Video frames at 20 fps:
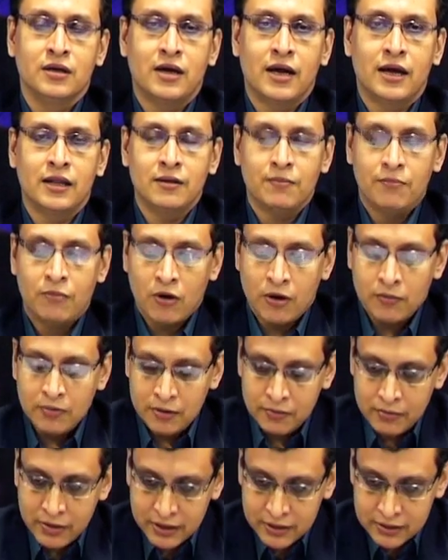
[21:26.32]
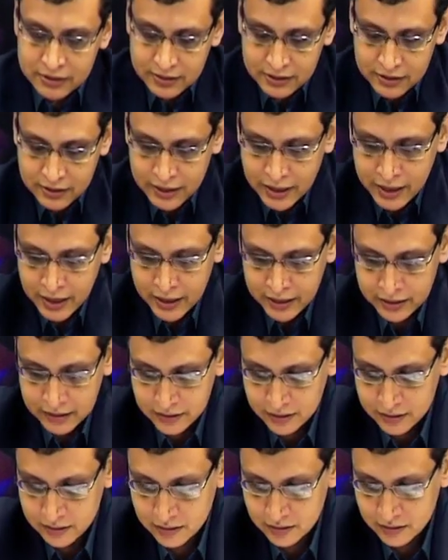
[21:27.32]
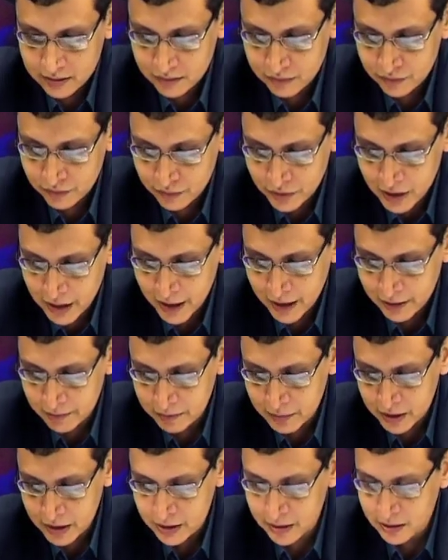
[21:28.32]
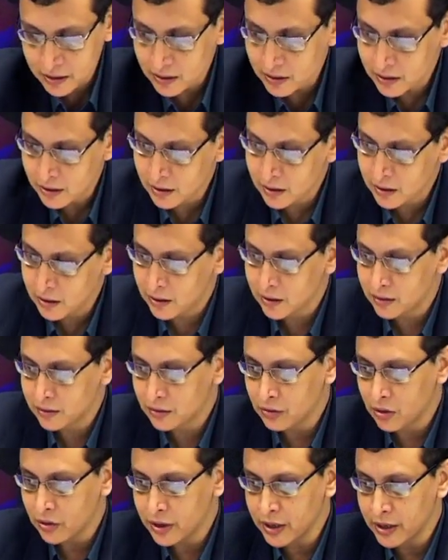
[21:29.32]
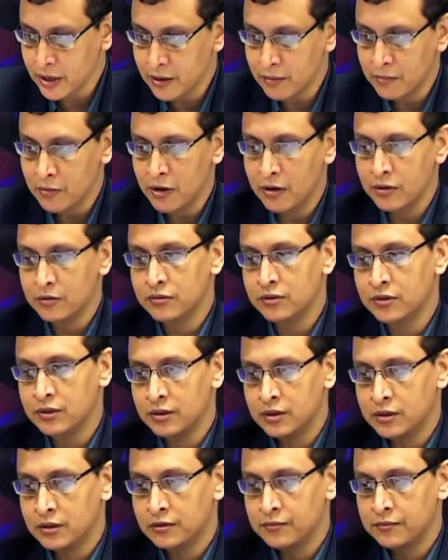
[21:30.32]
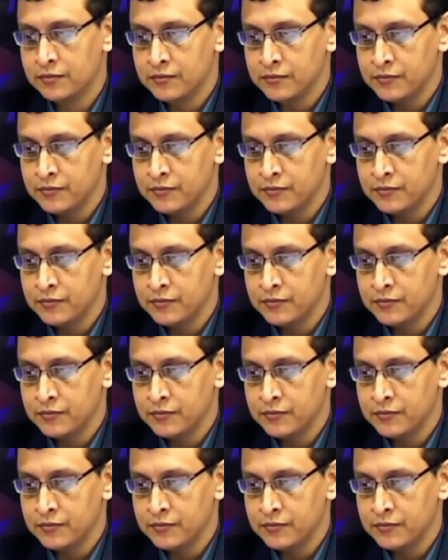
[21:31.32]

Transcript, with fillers: And the problem is that we have been uh, talking about uh,